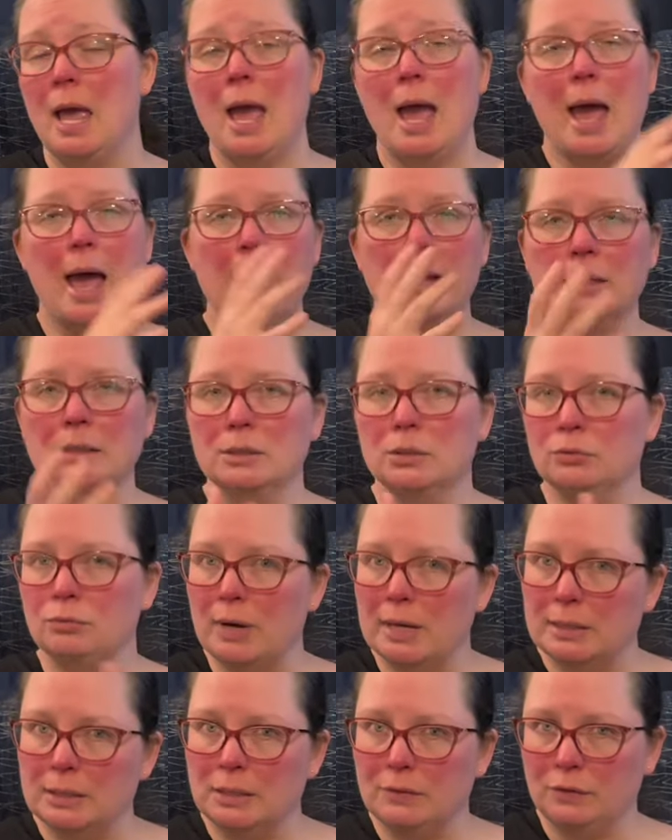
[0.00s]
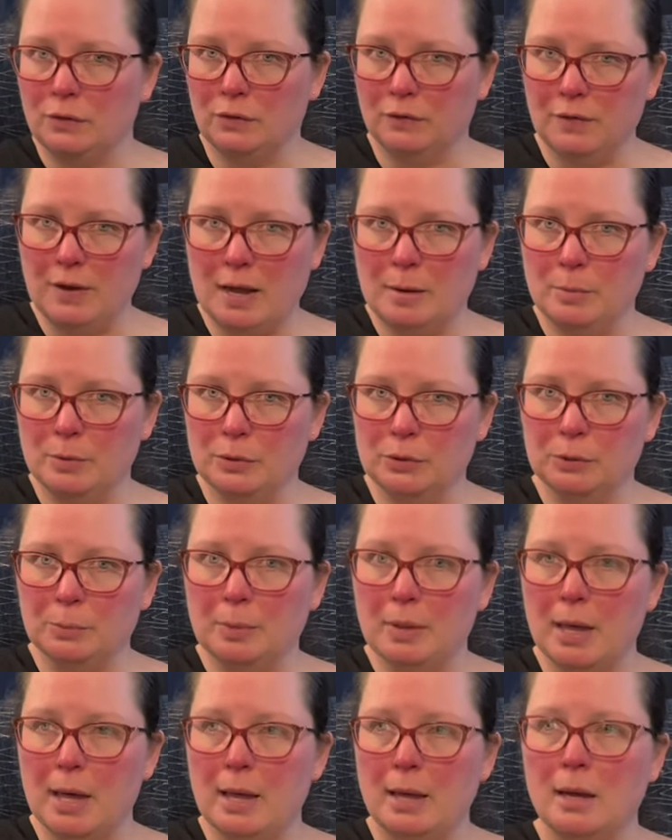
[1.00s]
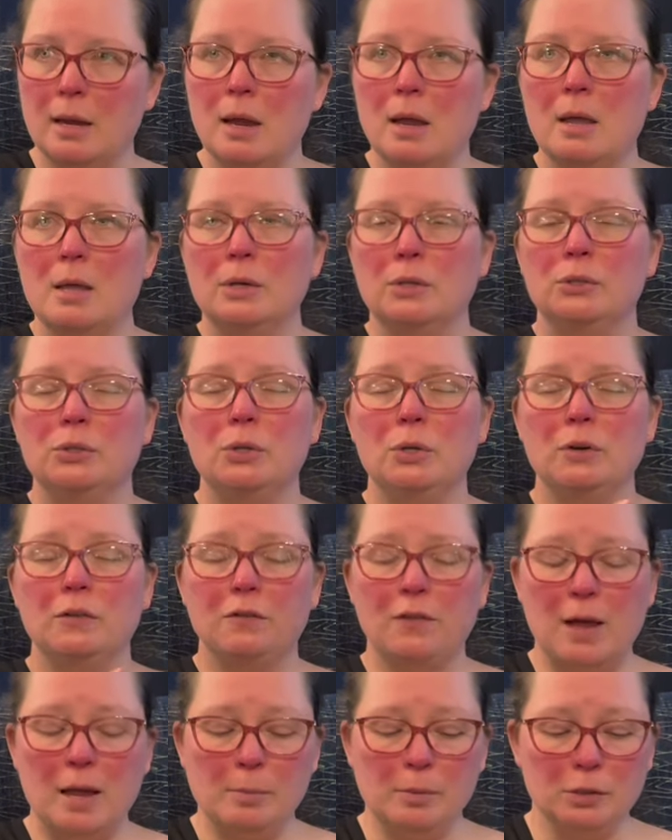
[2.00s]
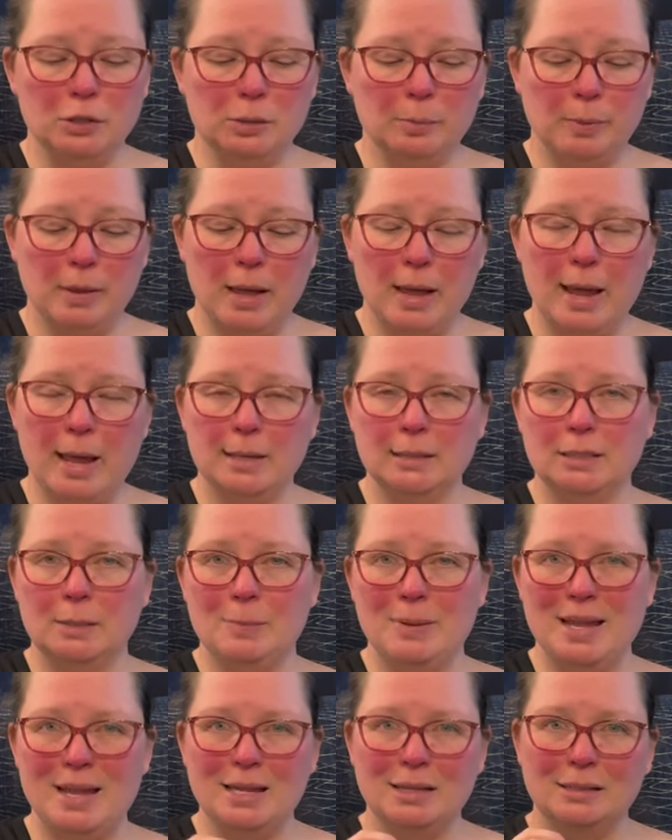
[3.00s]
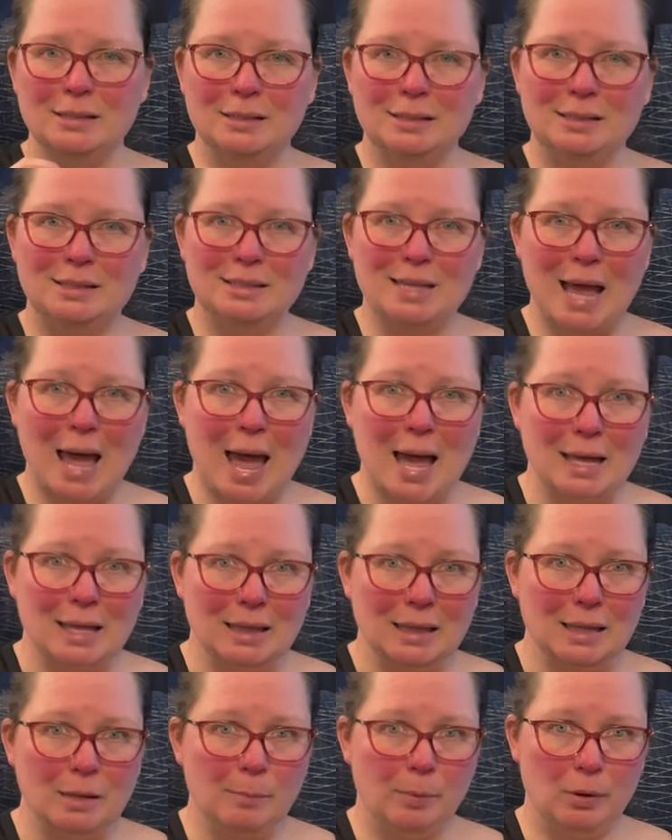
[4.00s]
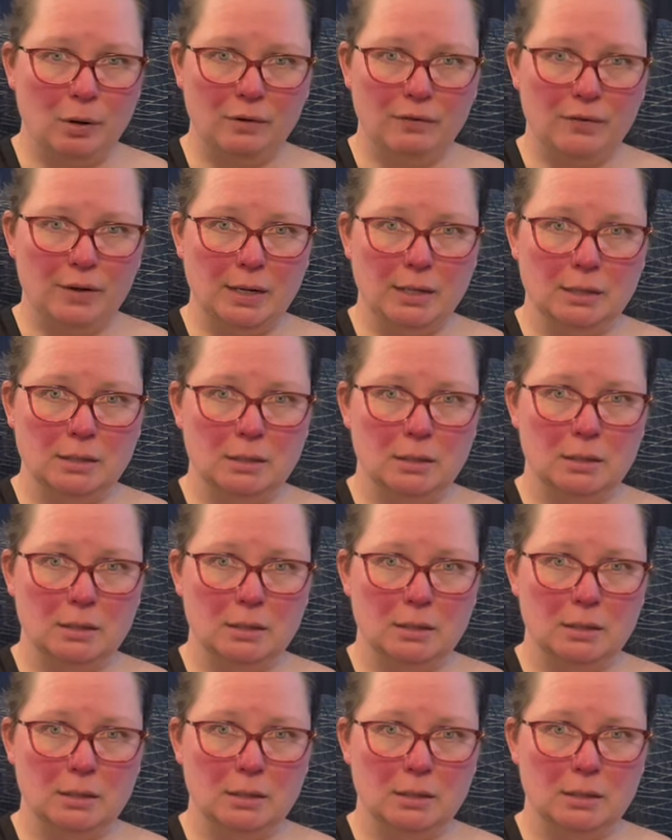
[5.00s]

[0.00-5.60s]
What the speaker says: as the rest of your fiber supply. So your fiber supply has to be exactly perfect